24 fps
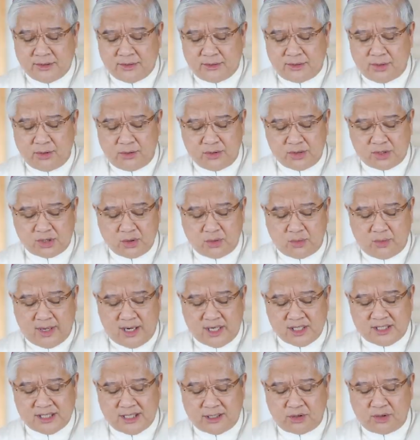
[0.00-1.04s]
those who
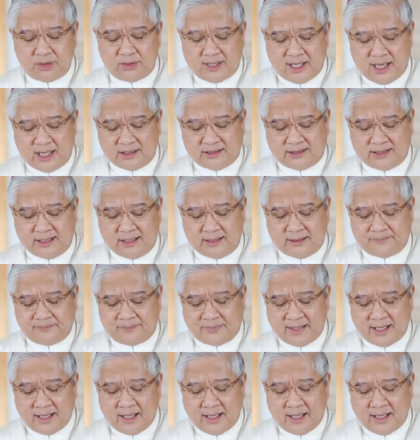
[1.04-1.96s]
watch and do nothing,